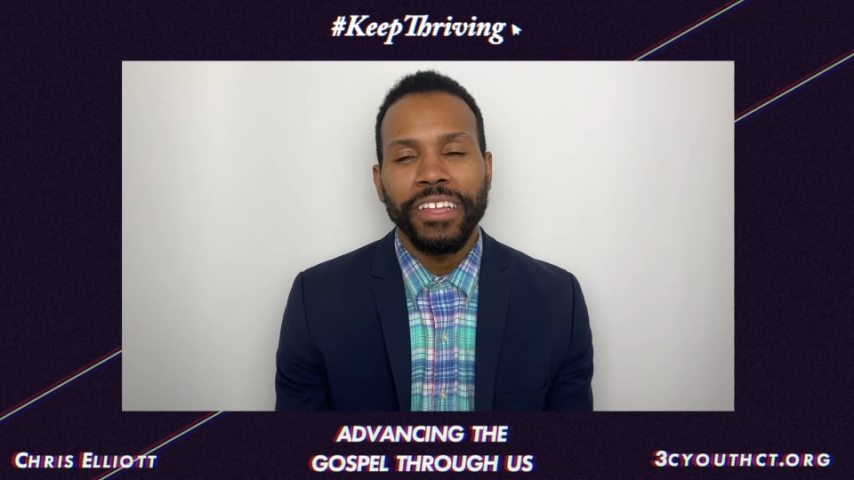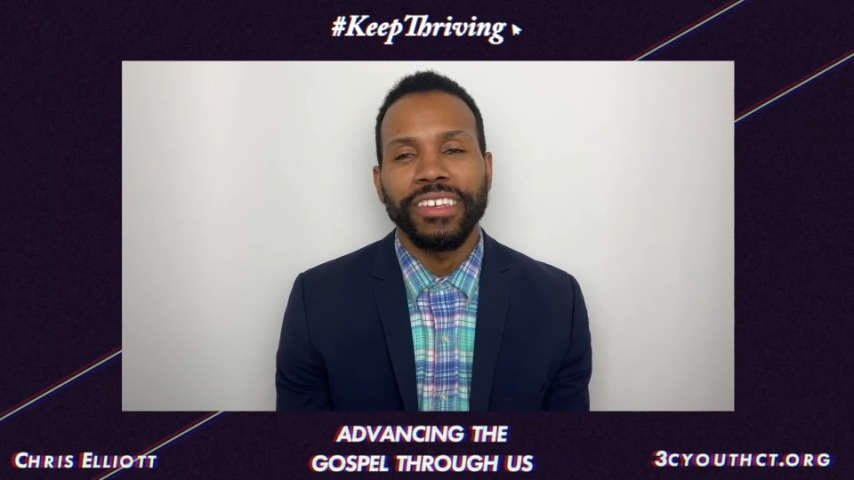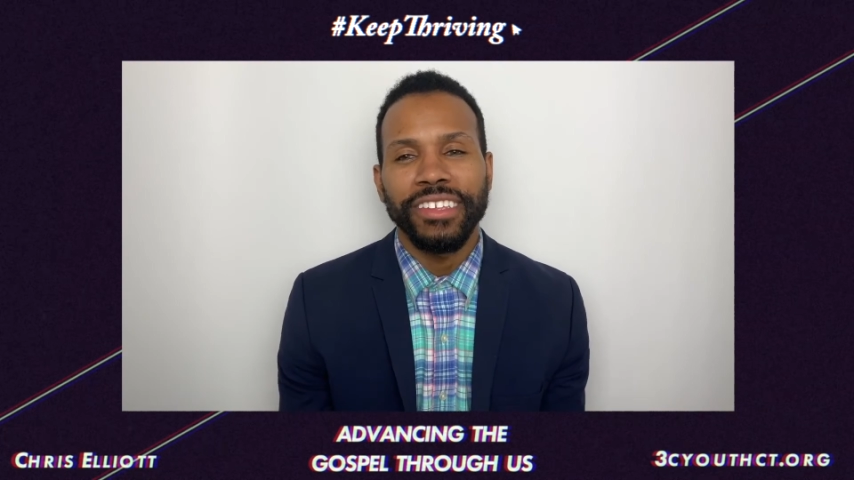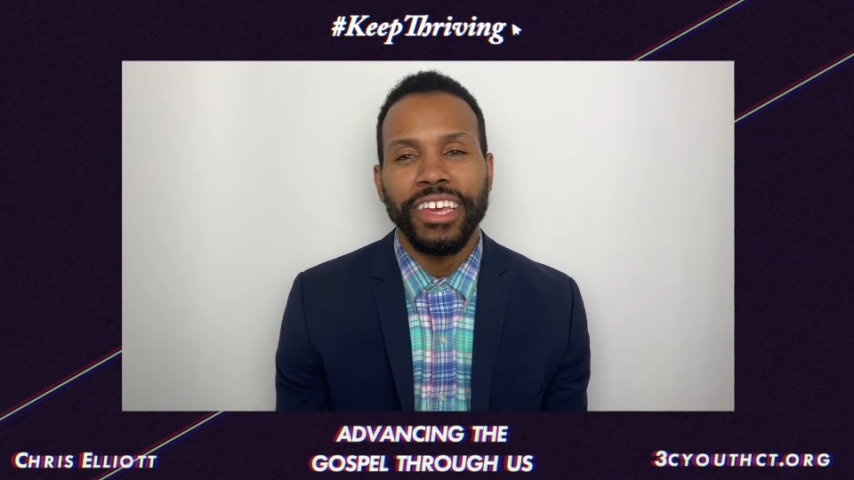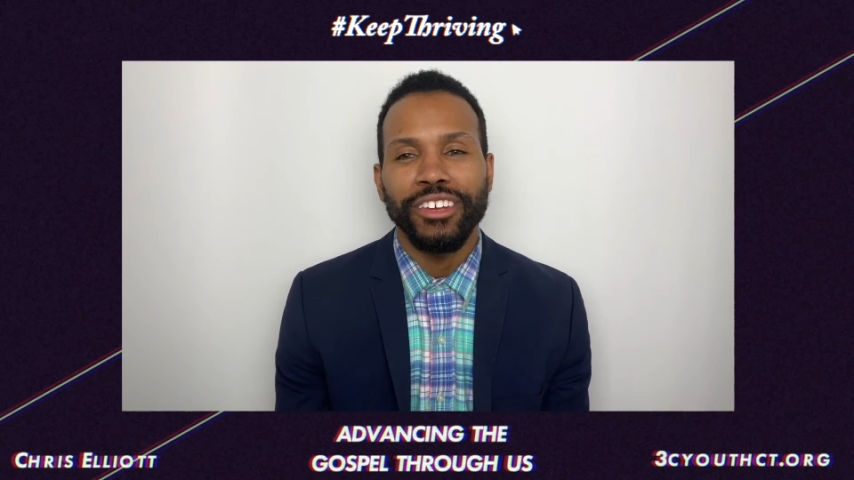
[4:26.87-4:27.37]

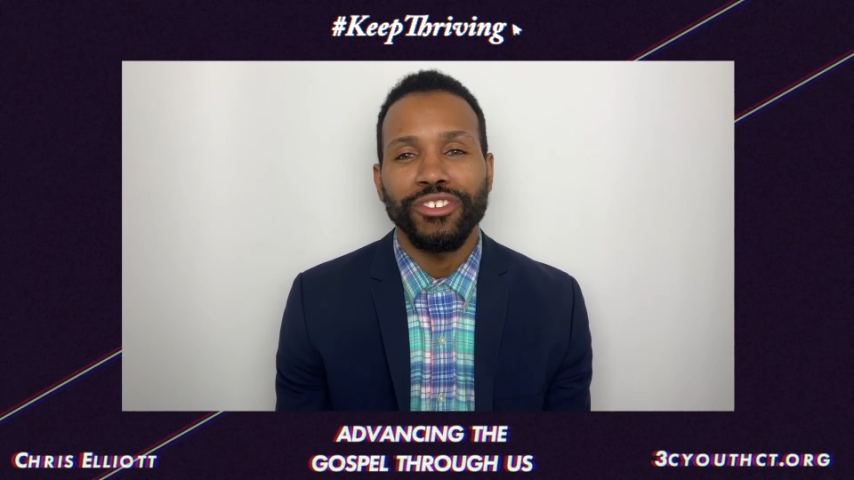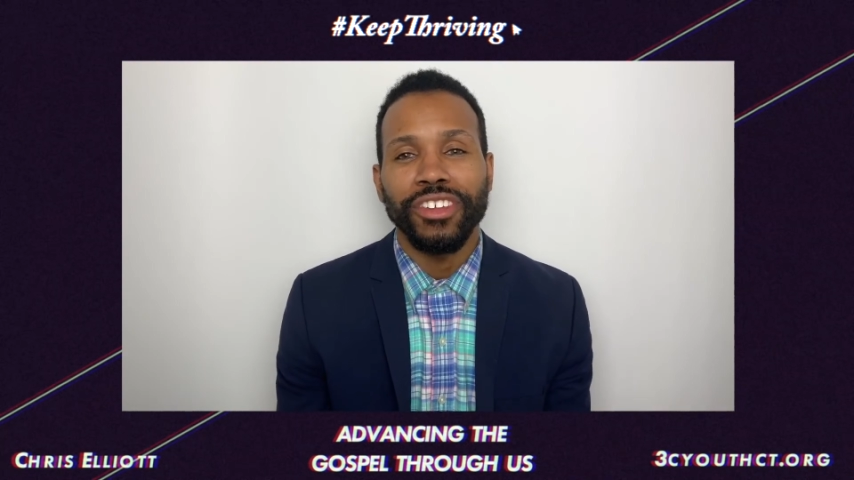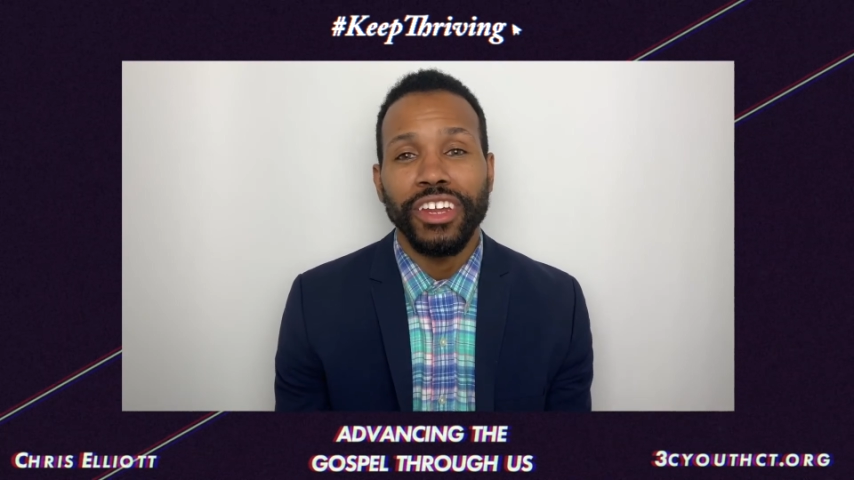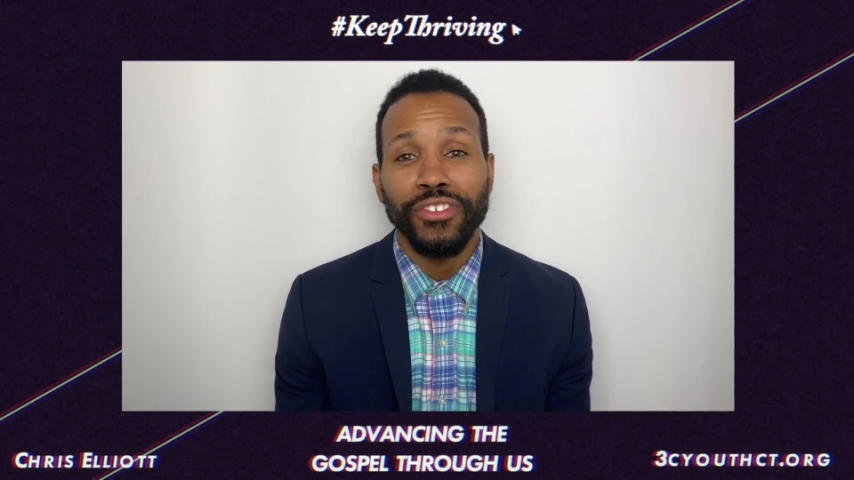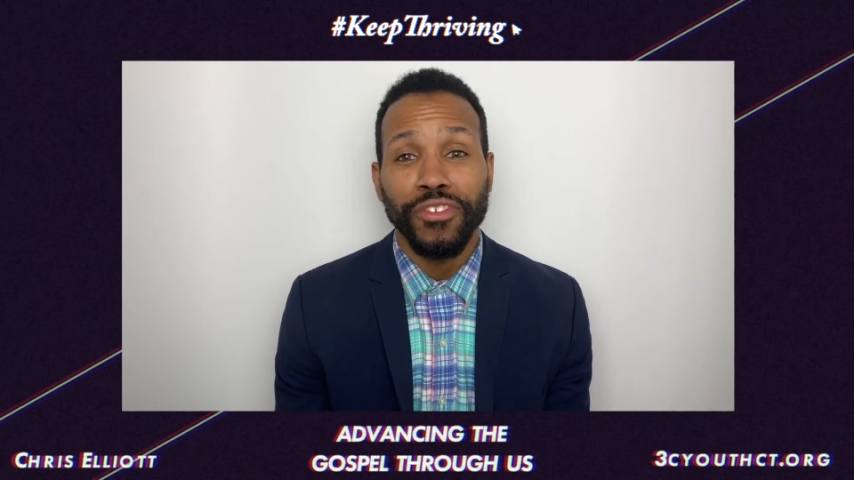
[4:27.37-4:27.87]
to take your
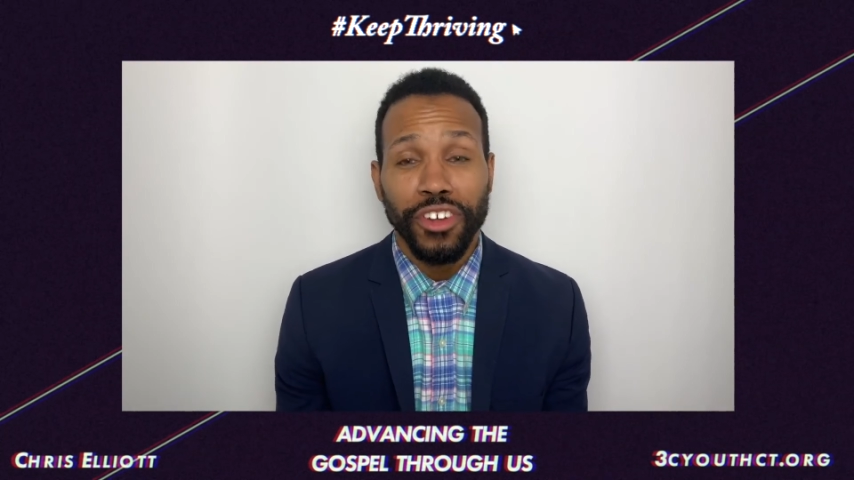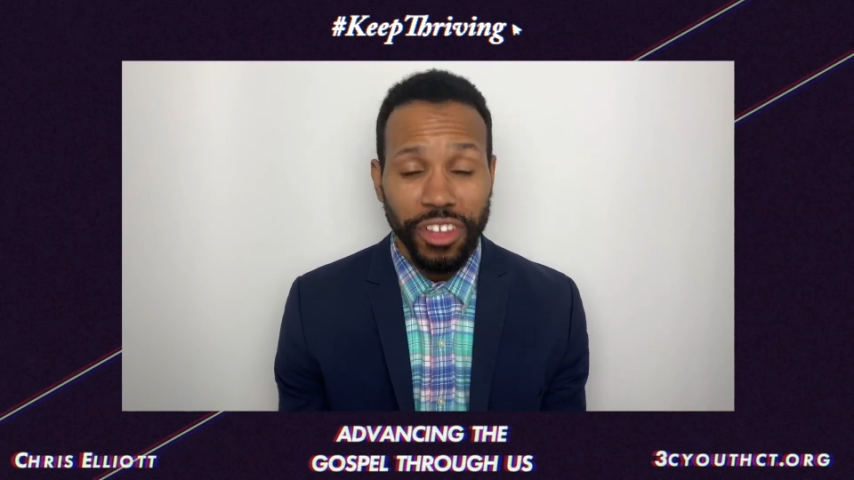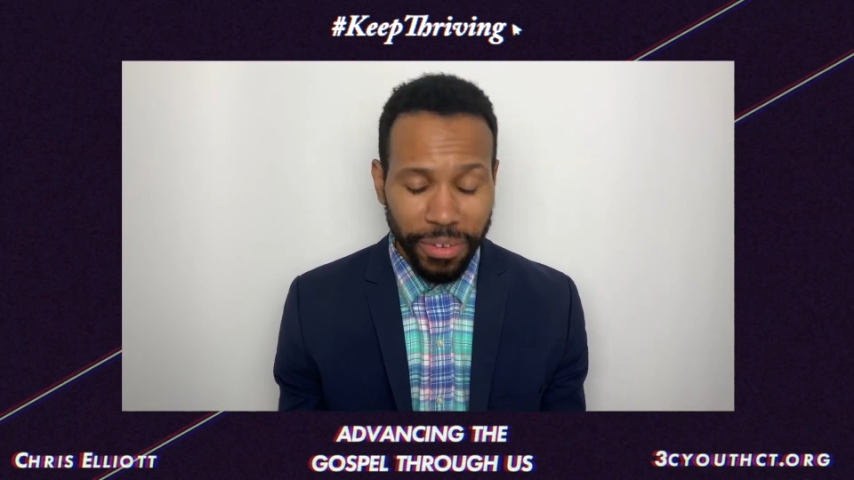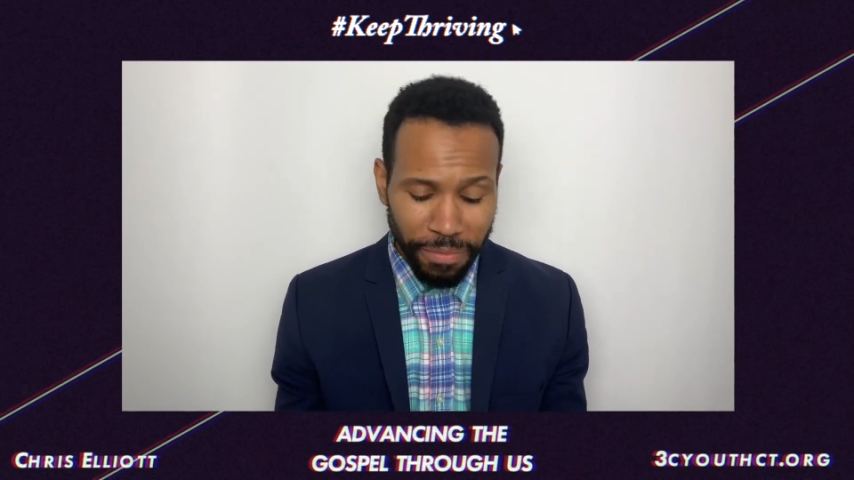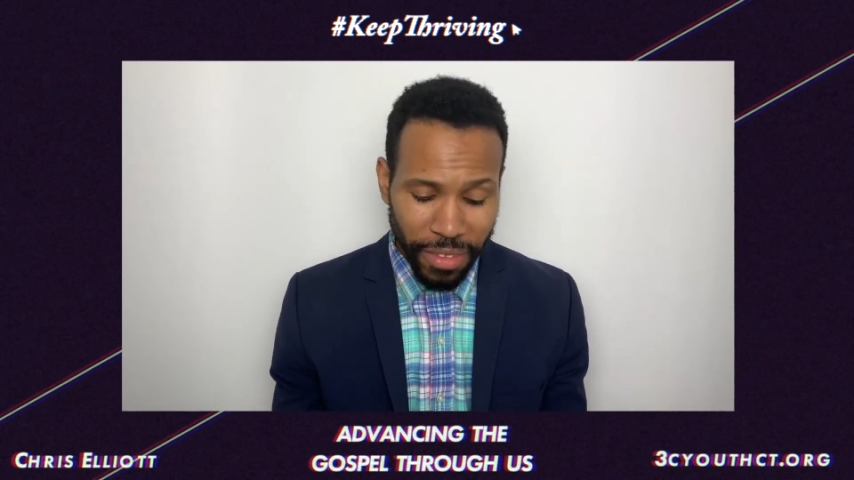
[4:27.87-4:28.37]
studies
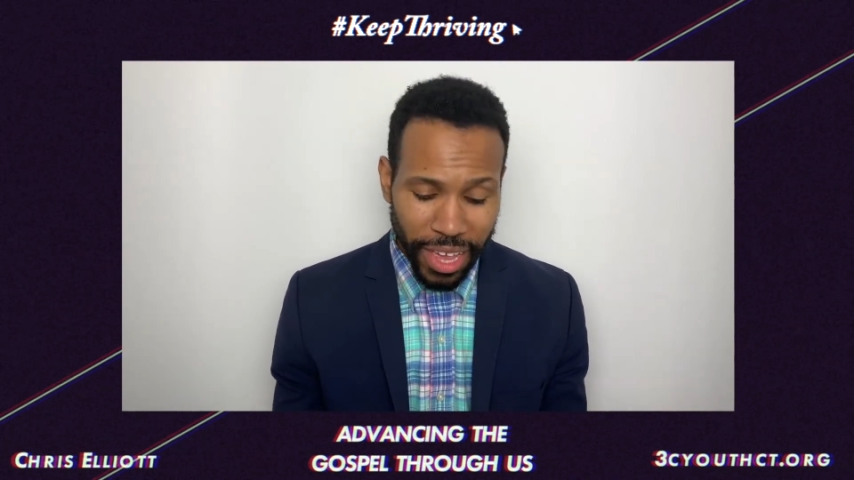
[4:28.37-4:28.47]
further.